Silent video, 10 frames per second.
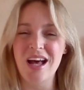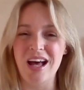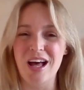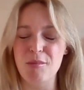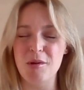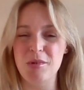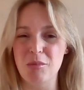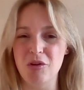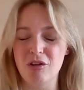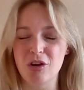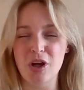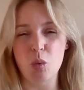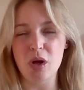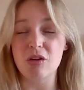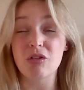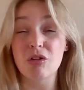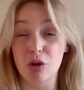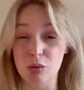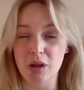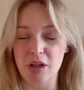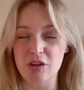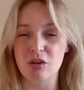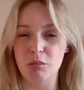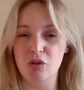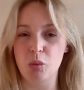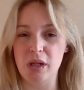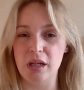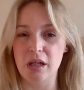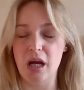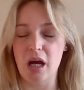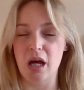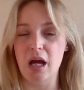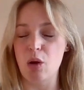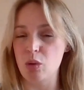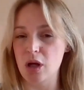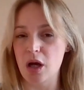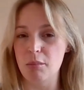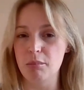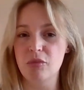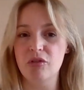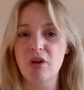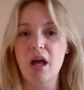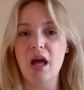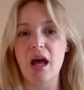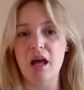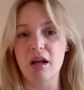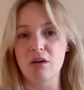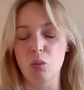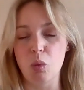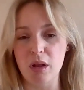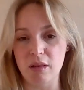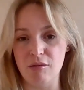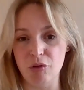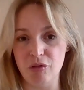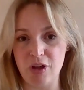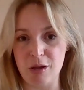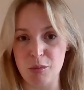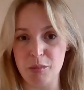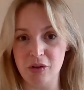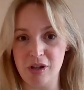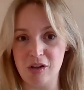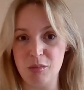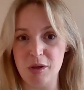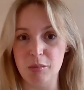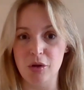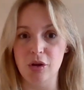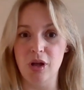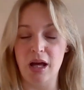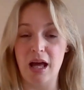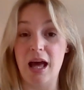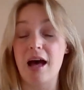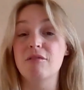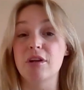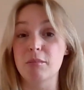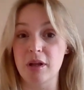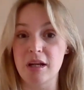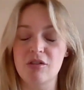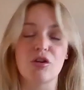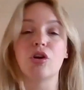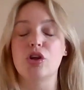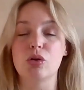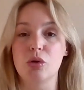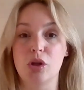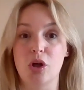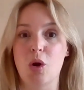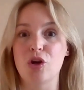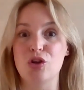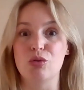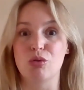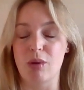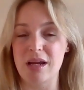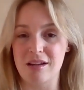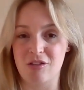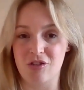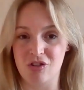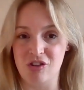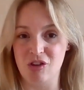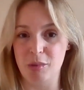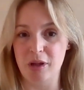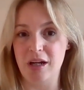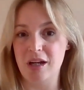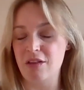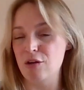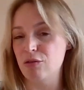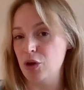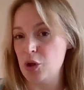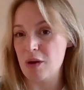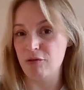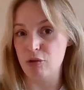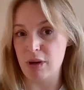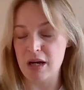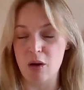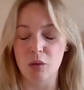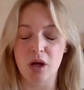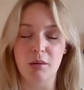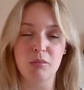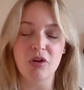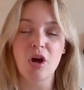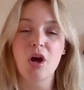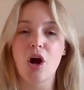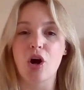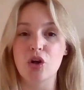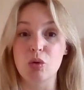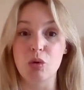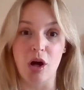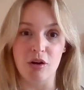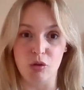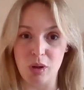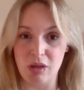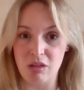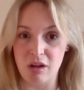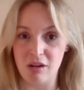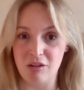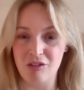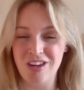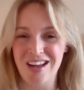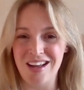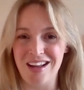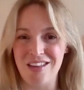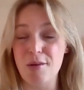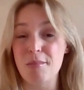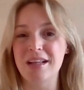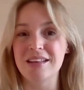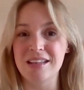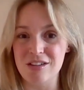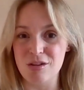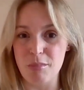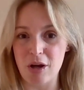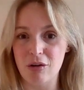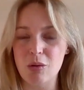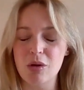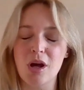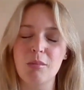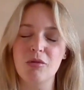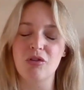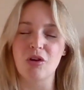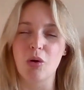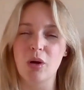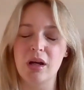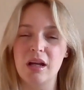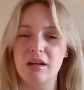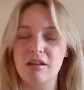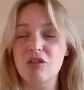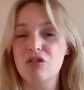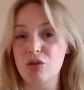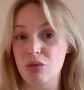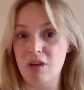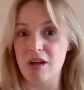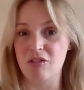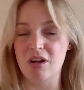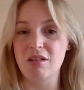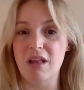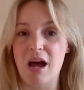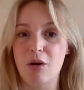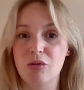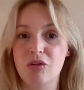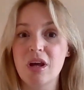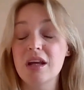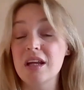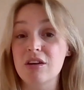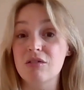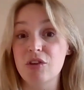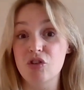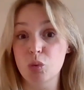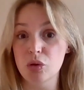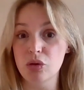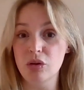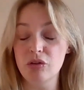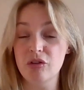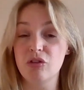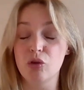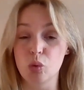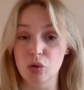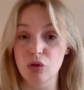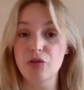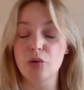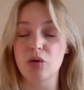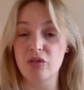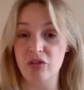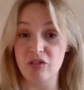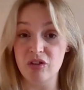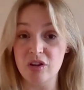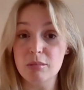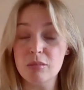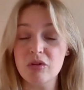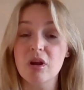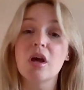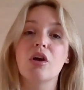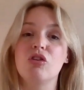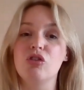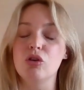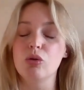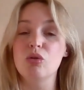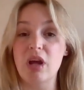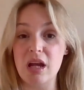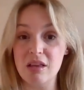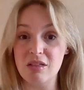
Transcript: and be able to look at what is the correlation between outcomes and what levels of capabilities people have in place. Are you great at strategic planning and therefore you have great outcomes? Are you not doing things that might lead to better outcomes? So it does two things. It allows individuals, schools, or systems to take